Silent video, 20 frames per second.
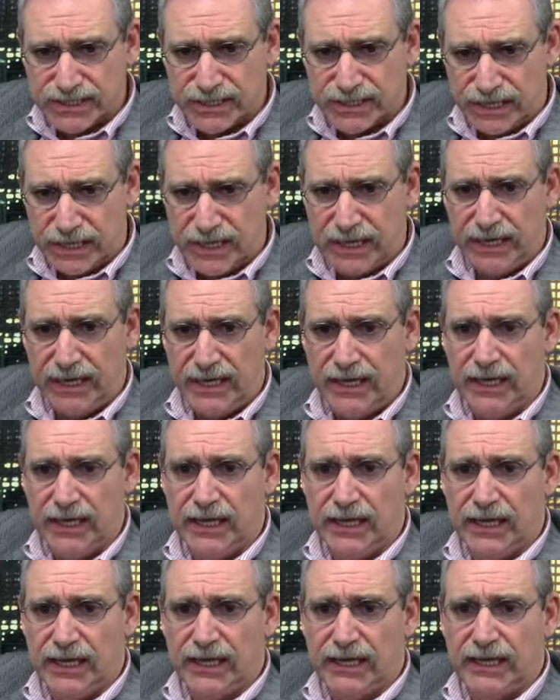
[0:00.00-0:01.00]
today
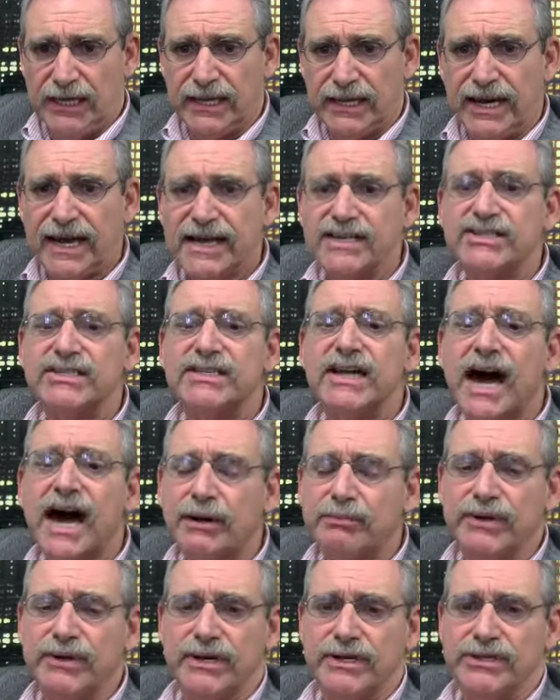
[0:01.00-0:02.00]
that has
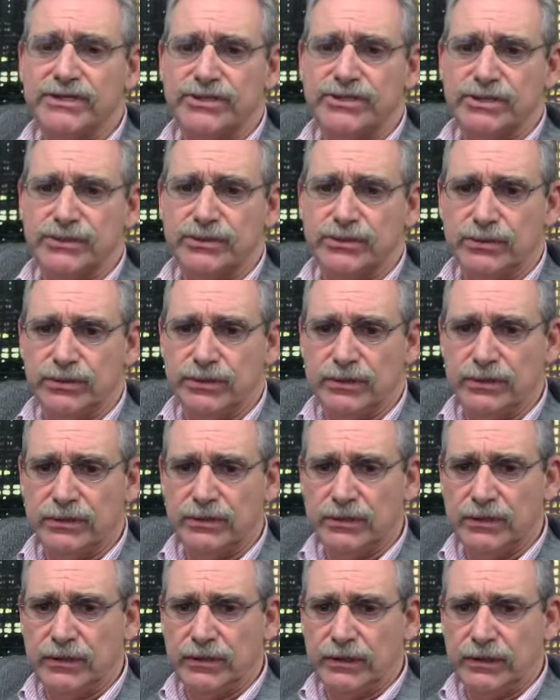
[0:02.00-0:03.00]
not been instituted
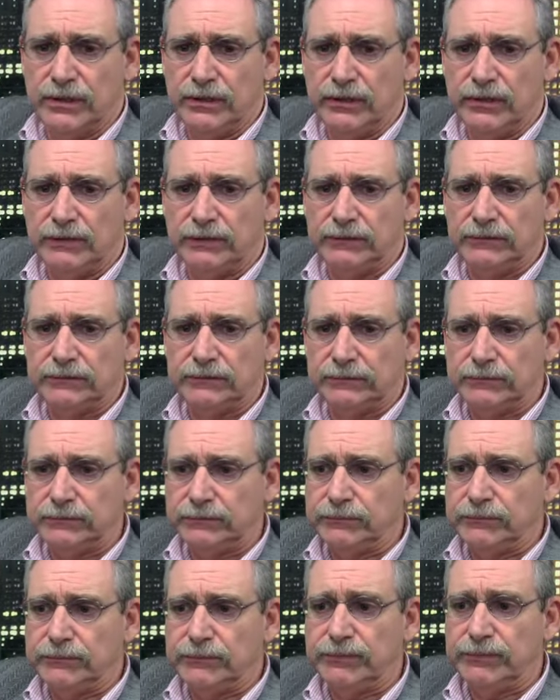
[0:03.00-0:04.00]

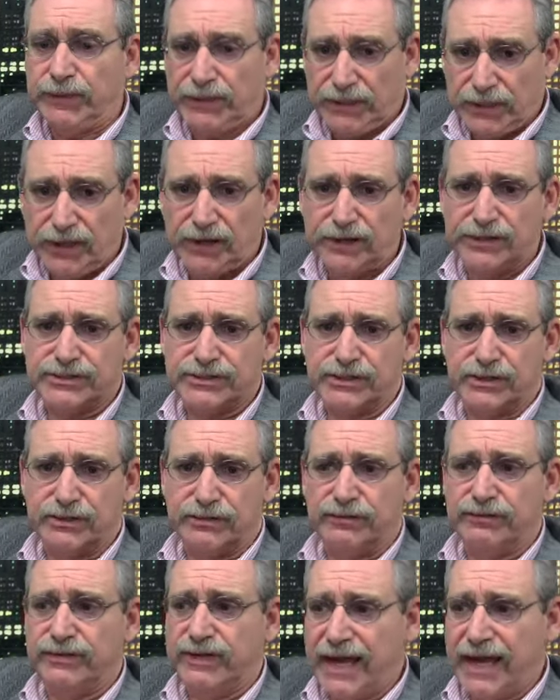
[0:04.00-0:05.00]
because
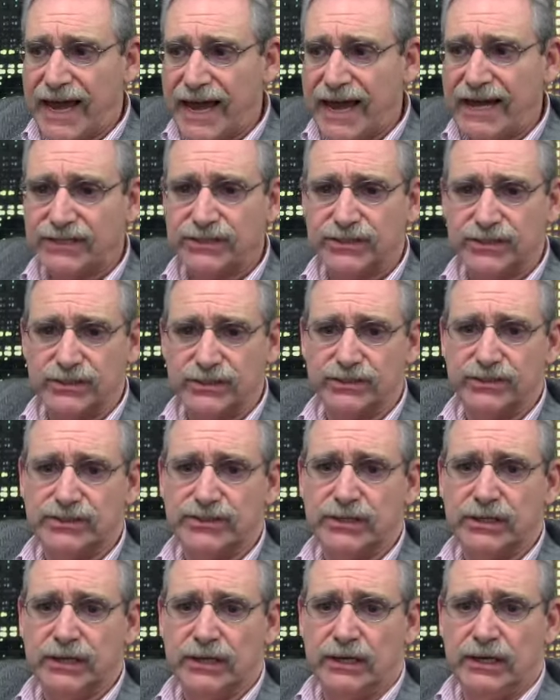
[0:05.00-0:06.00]
of the
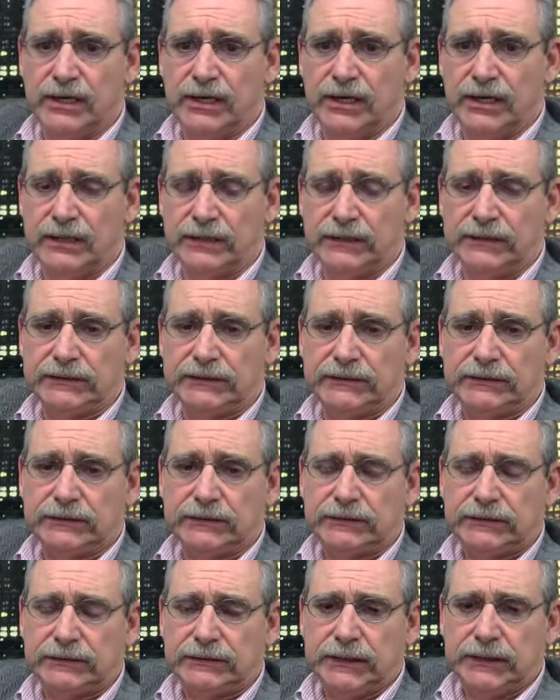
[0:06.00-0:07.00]
actions
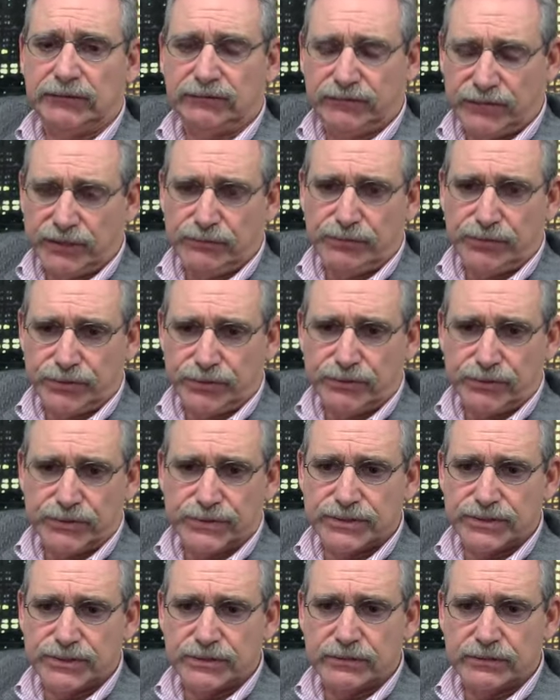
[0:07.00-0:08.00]
of labor
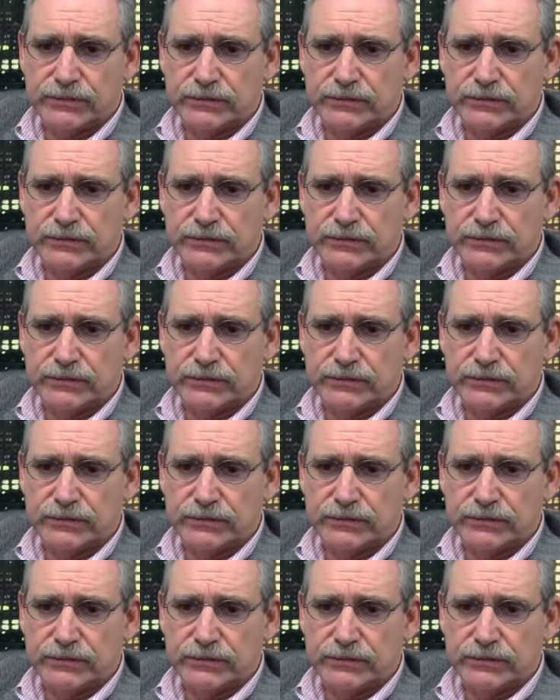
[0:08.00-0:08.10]
unions.